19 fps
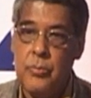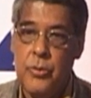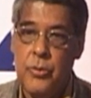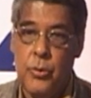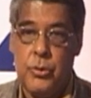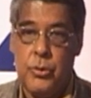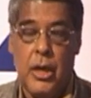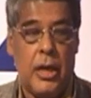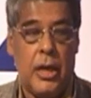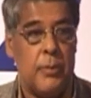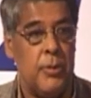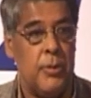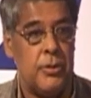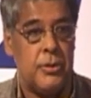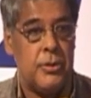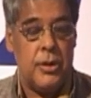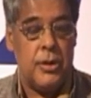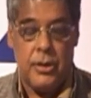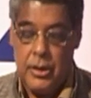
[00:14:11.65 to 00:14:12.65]
future
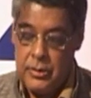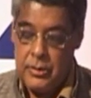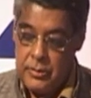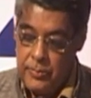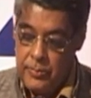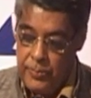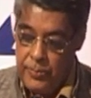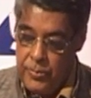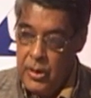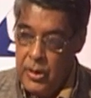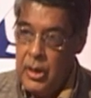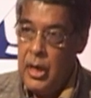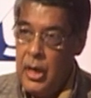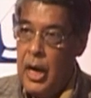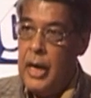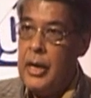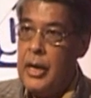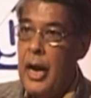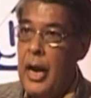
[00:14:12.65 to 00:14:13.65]
administrators
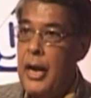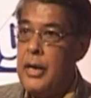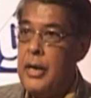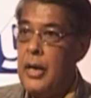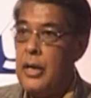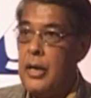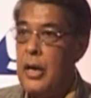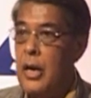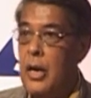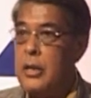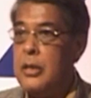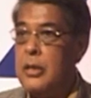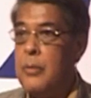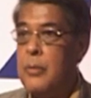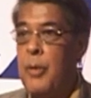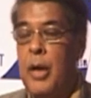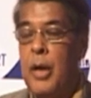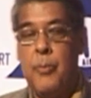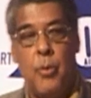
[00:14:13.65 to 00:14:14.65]
and I had a girl
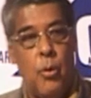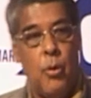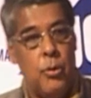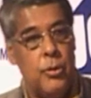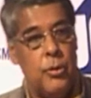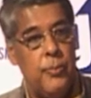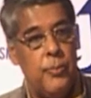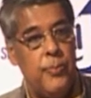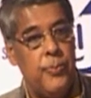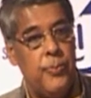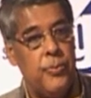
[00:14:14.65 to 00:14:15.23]
in my board